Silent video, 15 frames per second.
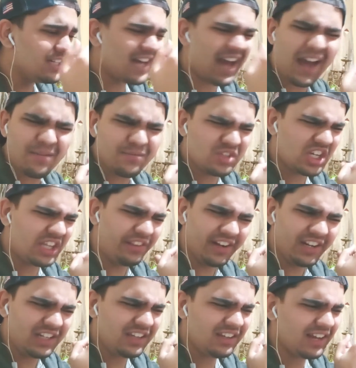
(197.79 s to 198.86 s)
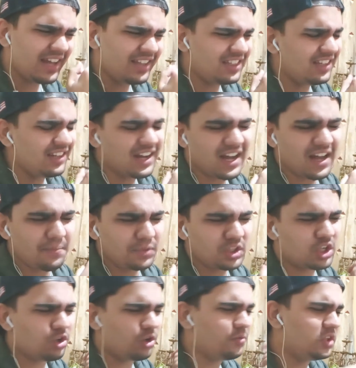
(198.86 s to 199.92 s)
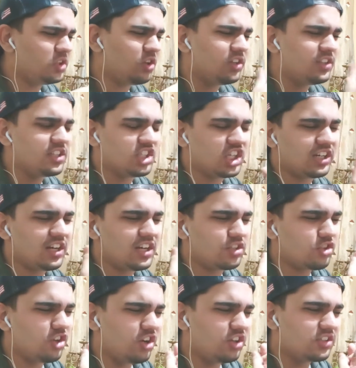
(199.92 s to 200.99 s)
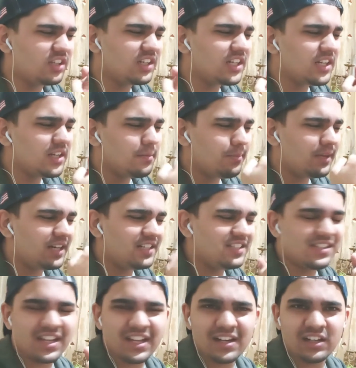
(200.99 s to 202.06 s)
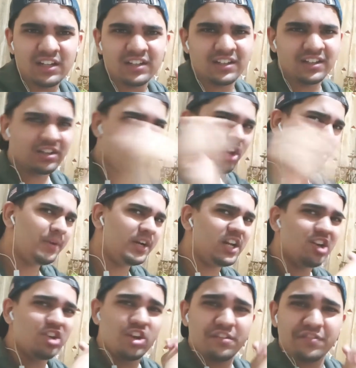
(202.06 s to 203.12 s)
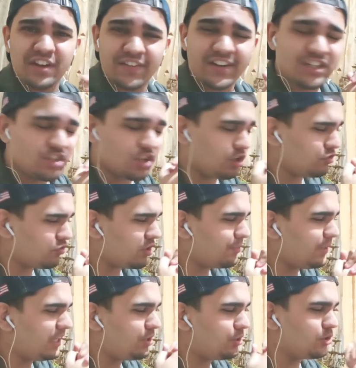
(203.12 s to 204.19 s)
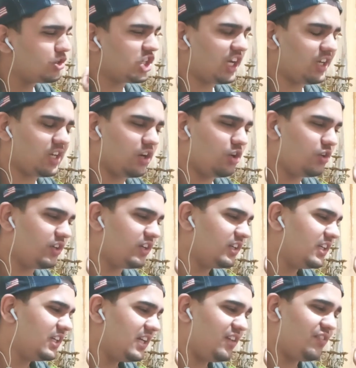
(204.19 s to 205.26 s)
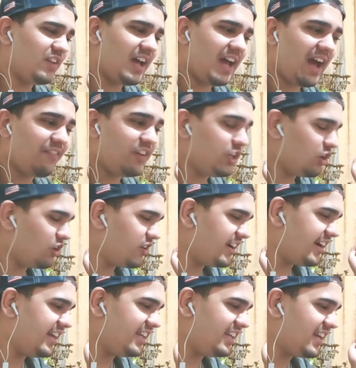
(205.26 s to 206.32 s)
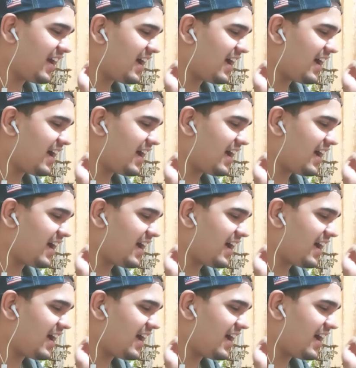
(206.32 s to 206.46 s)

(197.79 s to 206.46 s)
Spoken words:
And generally, I think I am thorough with all the ChungHa songs, but still comment down your favorite songs for me to check out if I haven't already.